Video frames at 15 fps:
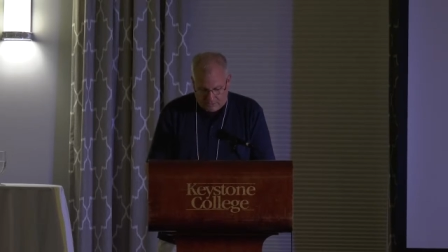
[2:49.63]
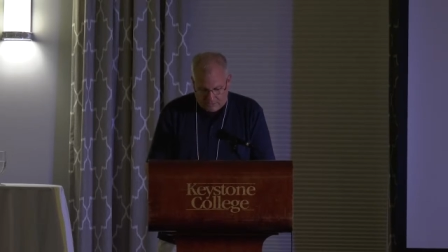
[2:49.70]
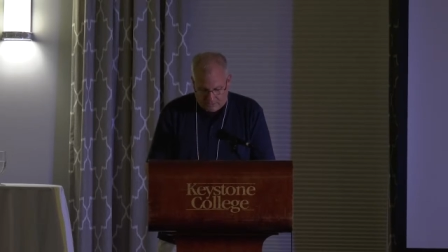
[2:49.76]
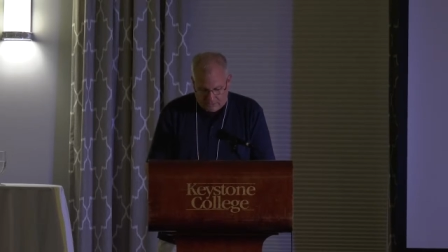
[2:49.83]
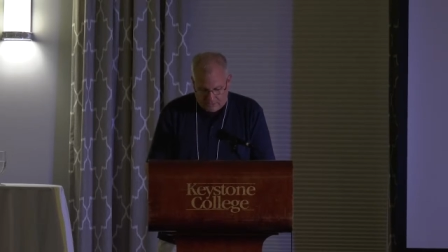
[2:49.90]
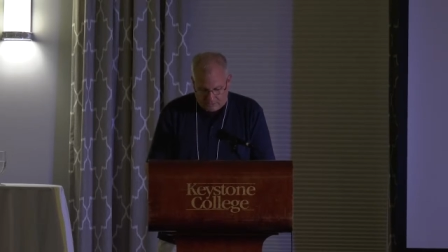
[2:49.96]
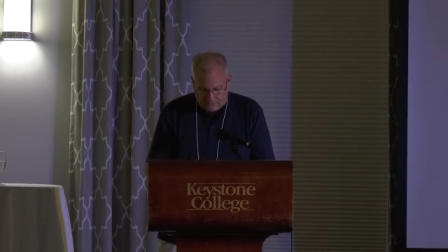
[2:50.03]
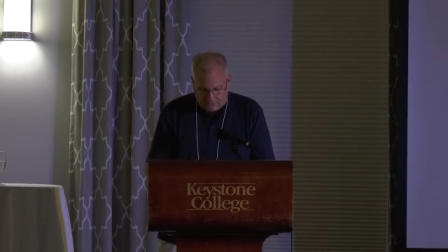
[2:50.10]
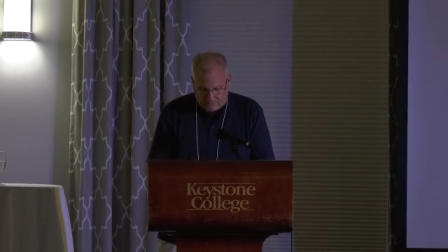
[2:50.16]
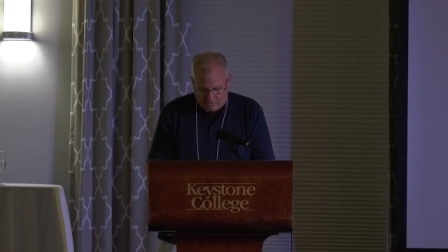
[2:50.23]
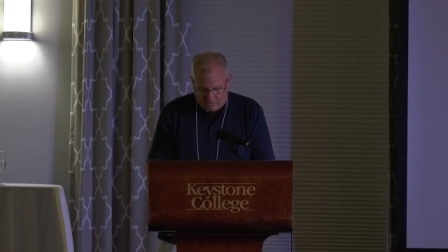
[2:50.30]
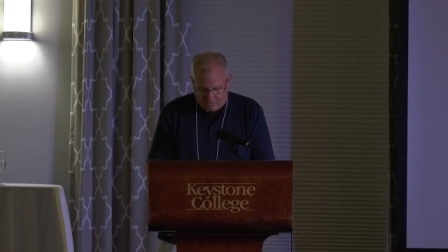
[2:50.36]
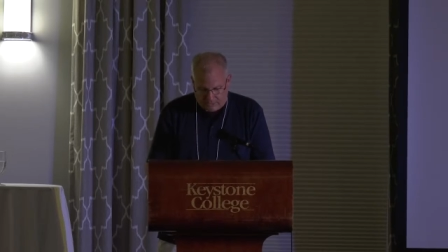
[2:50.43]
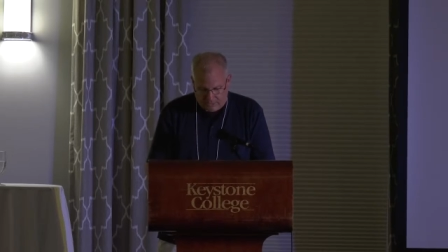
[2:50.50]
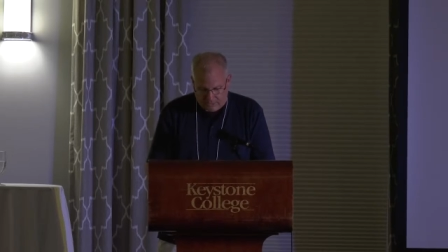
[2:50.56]
on
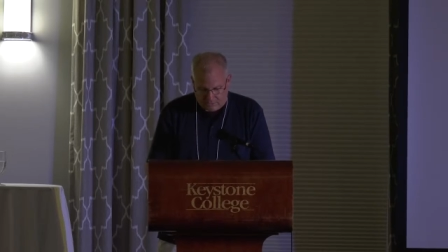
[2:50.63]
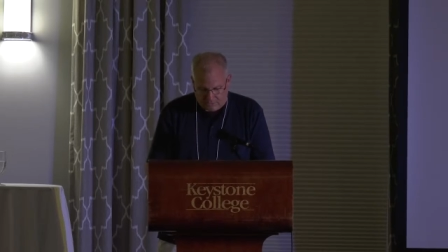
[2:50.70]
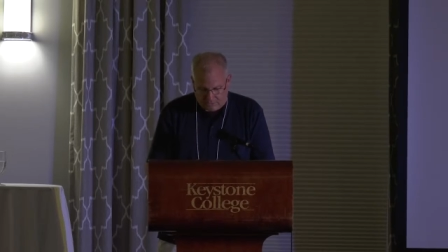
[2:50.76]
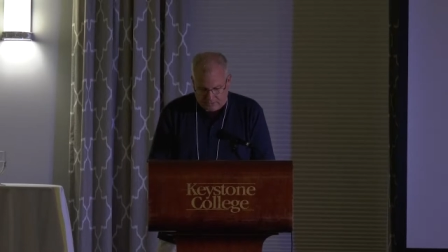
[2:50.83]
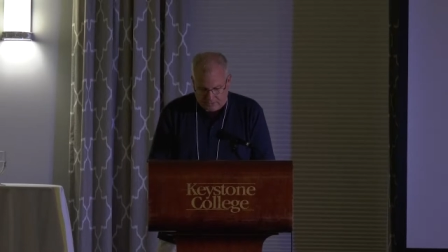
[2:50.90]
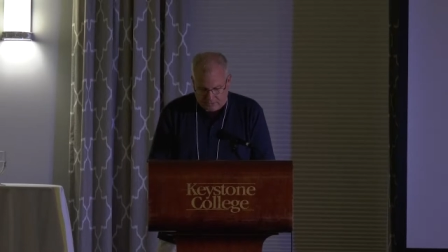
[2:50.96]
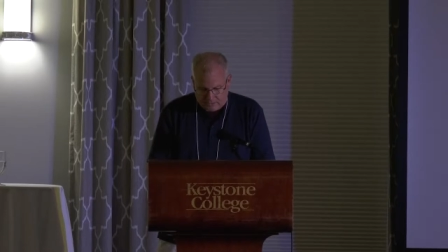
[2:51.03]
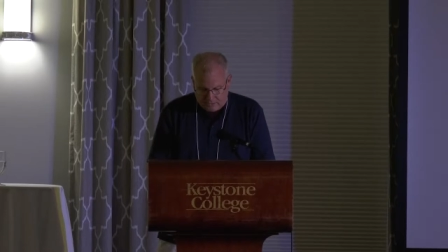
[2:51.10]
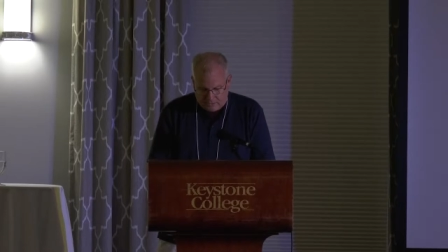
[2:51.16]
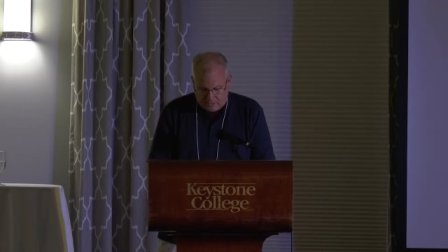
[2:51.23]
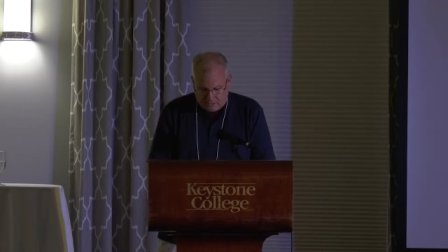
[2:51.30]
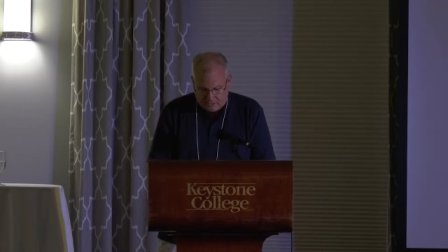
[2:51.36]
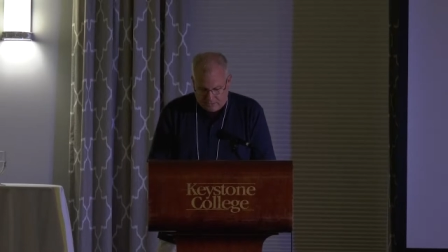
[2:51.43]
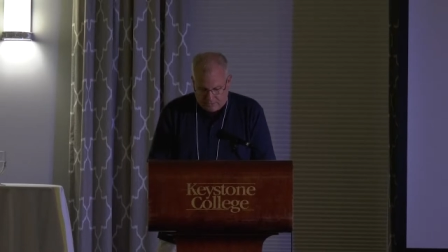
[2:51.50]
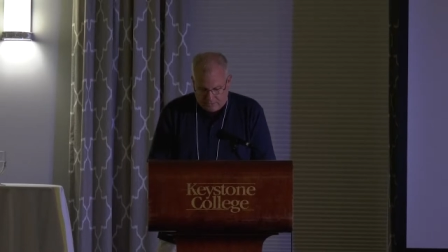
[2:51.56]
integral philosophy
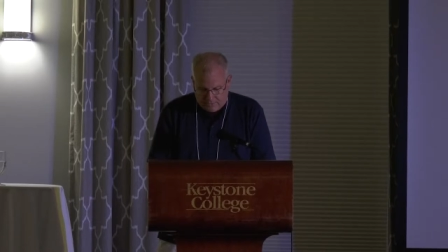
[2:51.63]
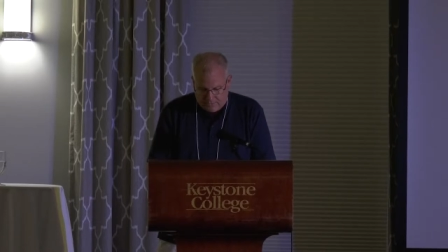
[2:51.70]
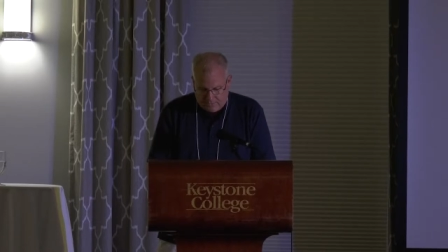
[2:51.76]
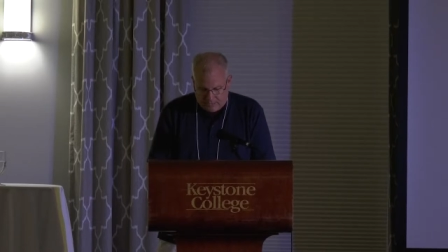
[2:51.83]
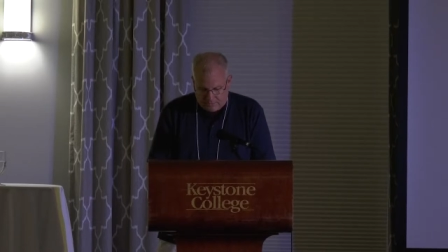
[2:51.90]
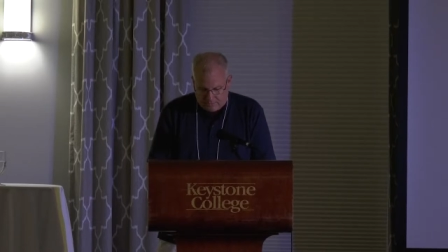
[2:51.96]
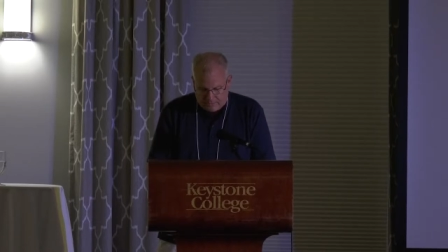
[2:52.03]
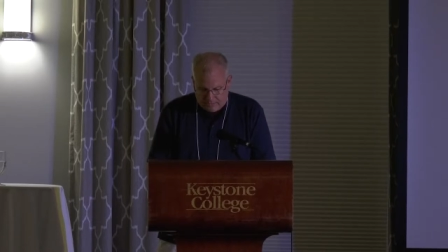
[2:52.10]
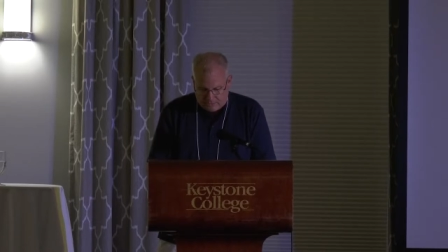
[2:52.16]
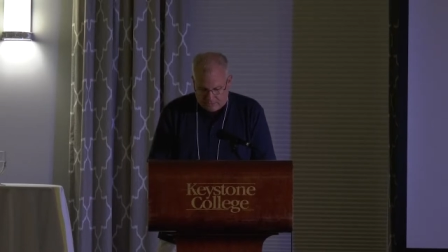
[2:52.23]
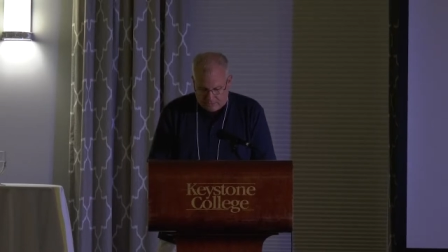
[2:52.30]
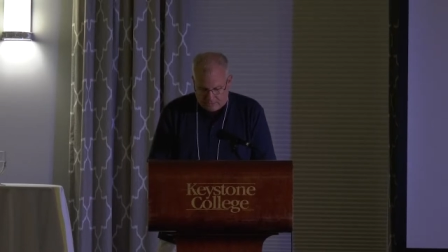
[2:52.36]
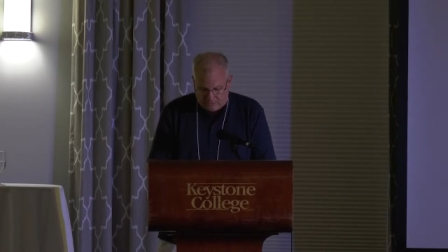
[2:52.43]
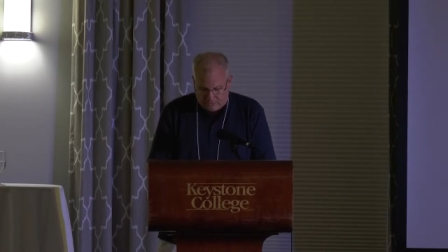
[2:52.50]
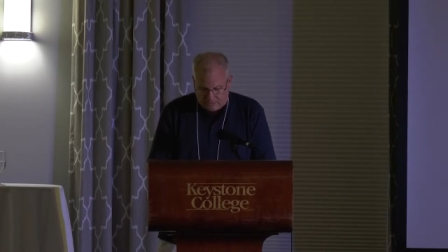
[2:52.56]
that
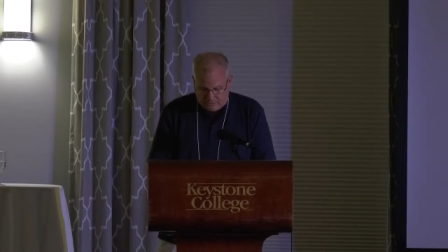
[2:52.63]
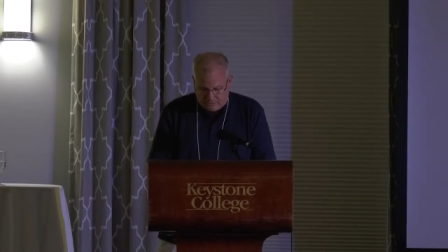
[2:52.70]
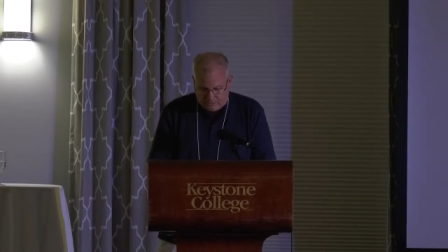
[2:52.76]
animates